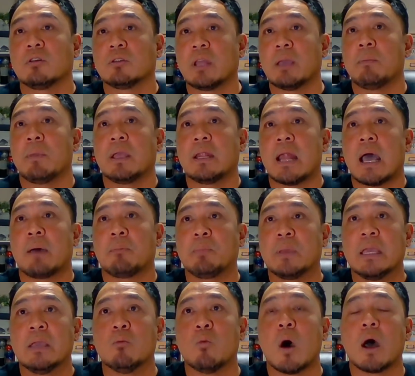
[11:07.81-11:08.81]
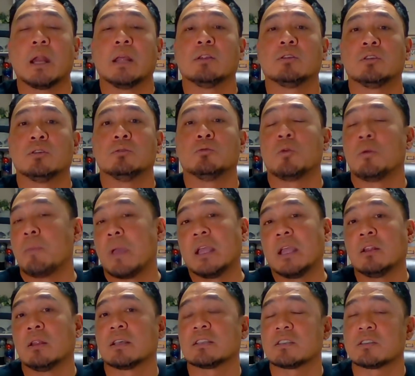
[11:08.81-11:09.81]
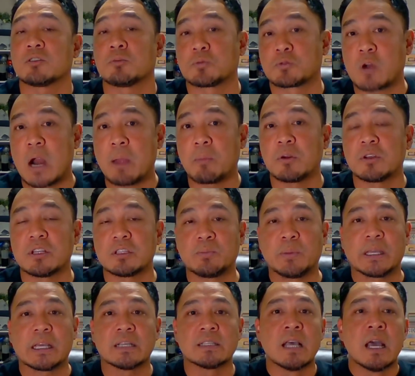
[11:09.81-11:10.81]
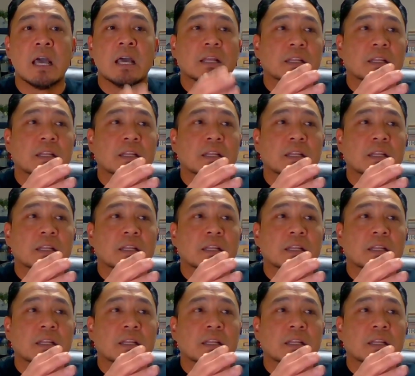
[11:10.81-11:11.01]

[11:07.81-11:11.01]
they may not be wanting to remain as a subscriber just because